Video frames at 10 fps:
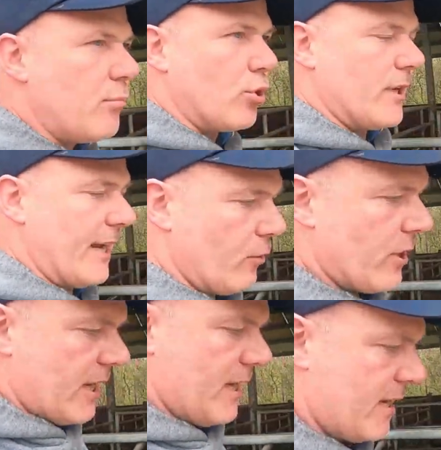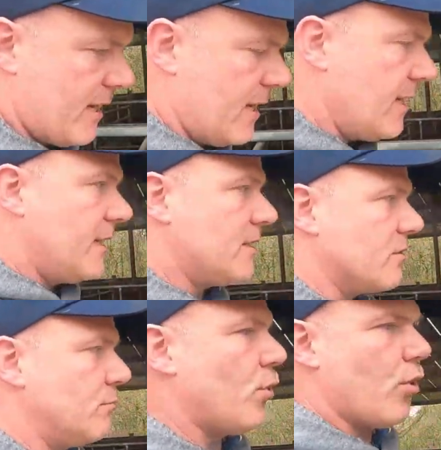putting out
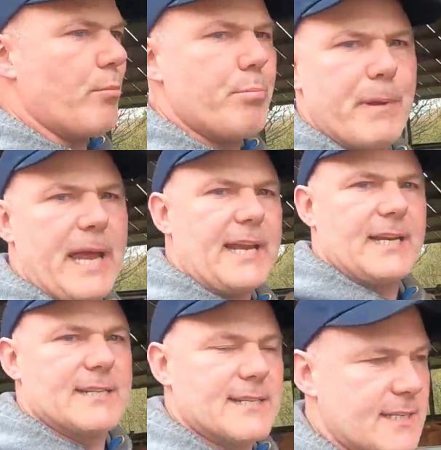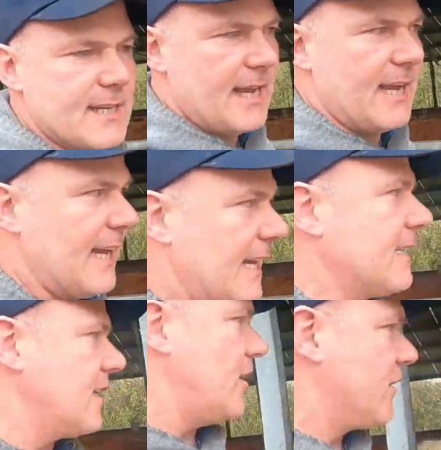some more bales,
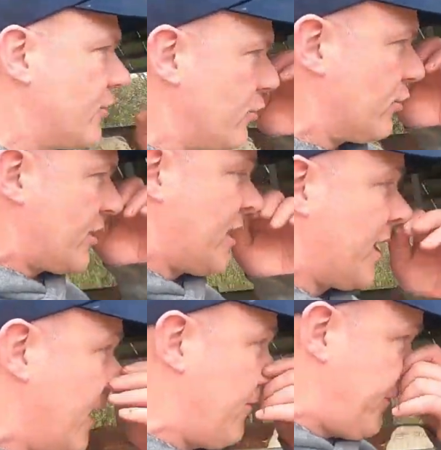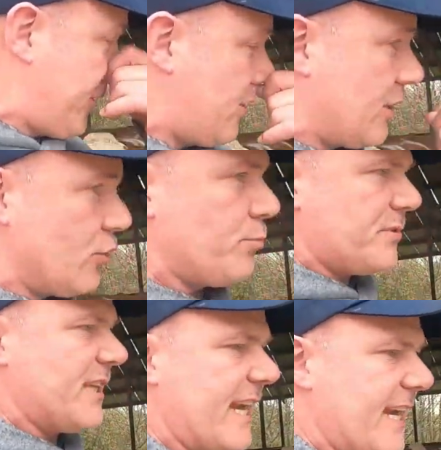and I'll just give you an
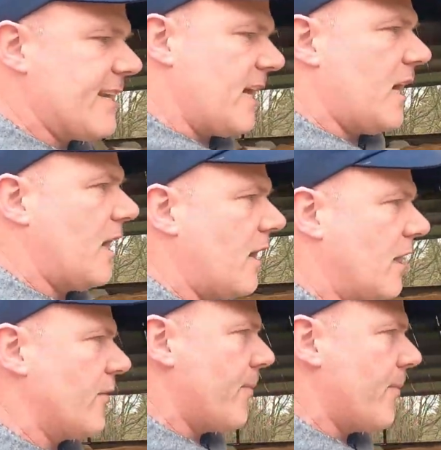update on